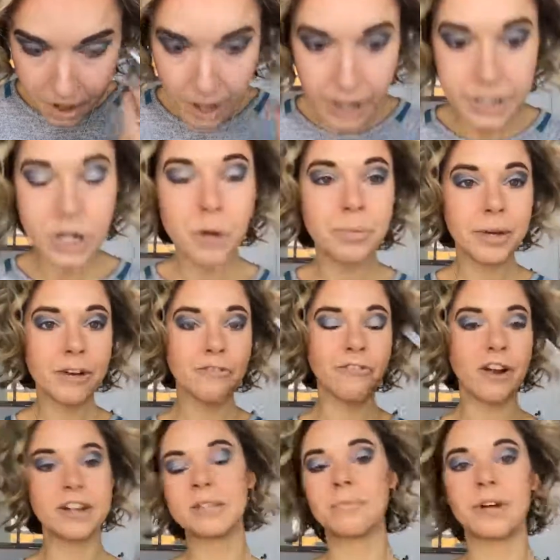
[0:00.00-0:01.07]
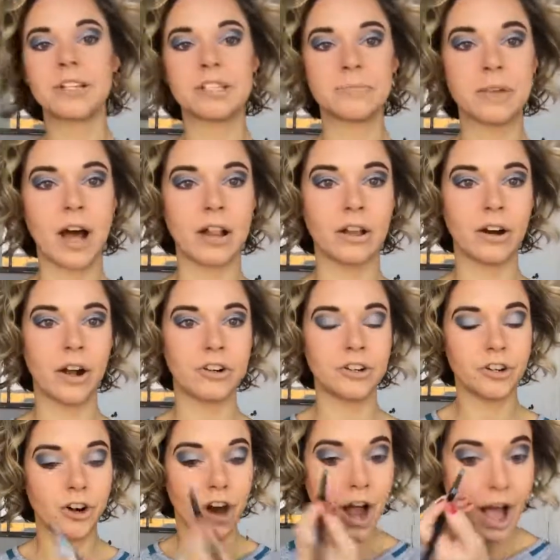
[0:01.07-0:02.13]
And don't be afraid to bring some color under
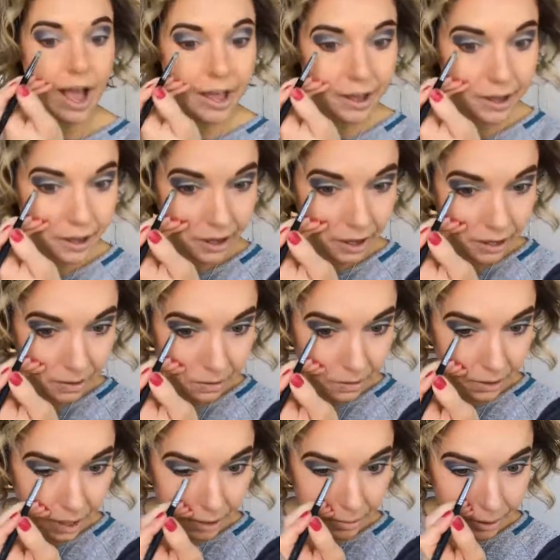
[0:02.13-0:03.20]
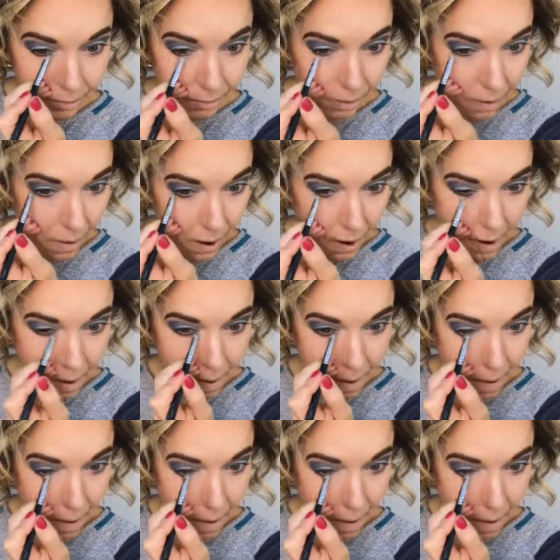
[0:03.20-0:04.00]
your eye. I know a lot of people are.